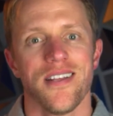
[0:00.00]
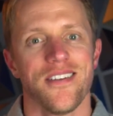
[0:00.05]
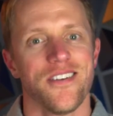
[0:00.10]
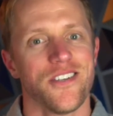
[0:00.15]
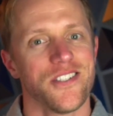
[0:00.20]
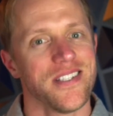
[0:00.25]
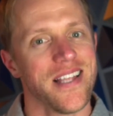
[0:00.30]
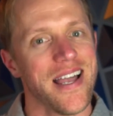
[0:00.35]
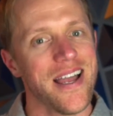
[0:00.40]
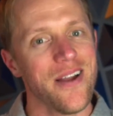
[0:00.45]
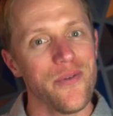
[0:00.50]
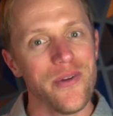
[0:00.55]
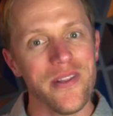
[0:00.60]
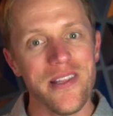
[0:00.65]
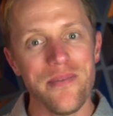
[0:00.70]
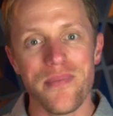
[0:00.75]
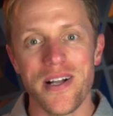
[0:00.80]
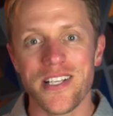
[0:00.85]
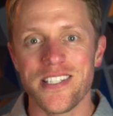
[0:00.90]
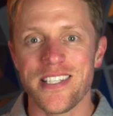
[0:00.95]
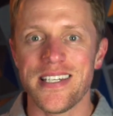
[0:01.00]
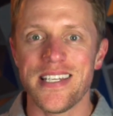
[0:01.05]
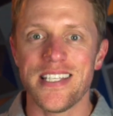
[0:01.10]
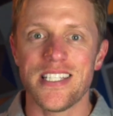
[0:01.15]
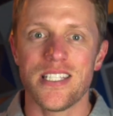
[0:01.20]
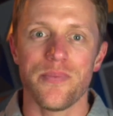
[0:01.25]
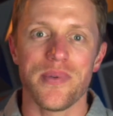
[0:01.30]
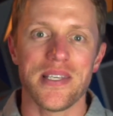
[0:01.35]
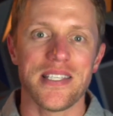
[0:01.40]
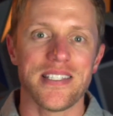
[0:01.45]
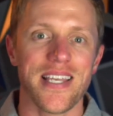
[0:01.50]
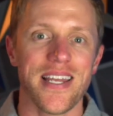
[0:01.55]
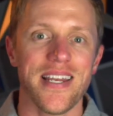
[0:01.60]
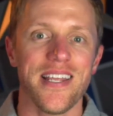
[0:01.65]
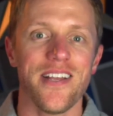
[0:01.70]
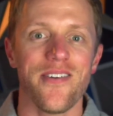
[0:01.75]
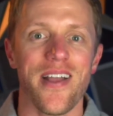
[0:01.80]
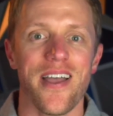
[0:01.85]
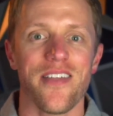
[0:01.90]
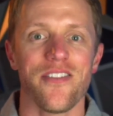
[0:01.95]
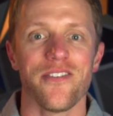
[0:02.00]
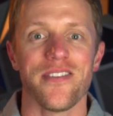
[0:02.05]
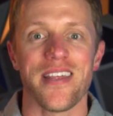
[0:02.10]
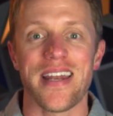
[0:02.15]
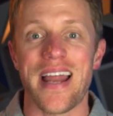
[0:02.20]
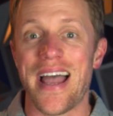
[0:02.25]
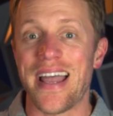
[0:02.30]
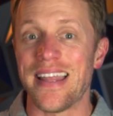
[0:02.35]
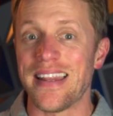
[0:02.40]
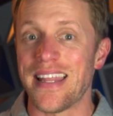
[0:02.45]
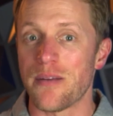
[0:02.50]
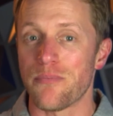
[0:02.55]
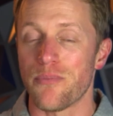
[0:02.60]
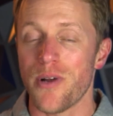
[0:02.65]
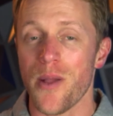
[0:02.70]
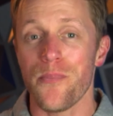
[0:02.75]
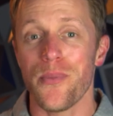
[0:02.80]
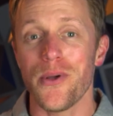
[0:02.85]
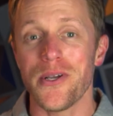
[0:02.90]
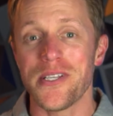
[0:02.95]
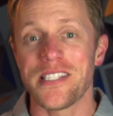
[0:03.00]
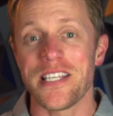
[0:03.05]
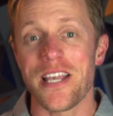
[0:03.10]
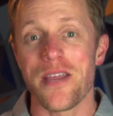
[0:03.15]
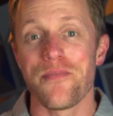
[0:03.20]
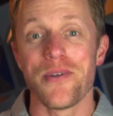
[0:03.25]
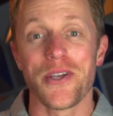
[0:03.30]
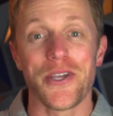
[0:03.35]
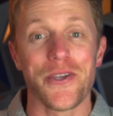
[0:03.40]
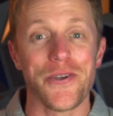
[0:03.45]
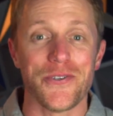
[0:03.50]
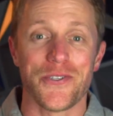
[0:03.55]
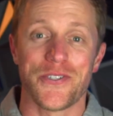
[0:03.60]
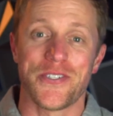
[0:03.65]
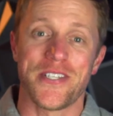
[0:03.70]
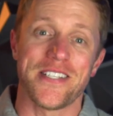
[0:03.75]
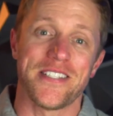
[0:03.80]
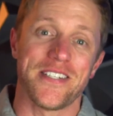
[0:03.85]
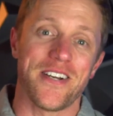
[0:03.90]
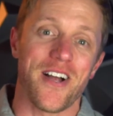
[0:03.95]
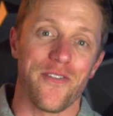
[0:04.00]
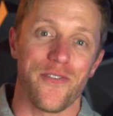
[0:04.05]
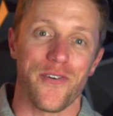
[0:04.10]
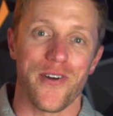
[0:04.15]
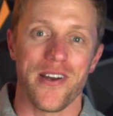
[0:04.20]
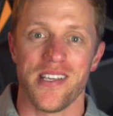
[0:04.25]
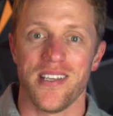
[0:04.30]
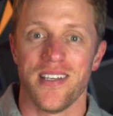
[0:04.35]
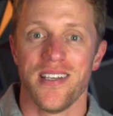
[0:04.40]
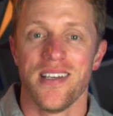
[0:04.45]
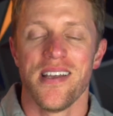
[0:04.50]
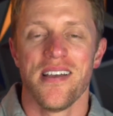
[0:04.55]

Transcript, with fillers: There's not really much that needs to be said here other than I like prep books and Magoosh doesn't offer any.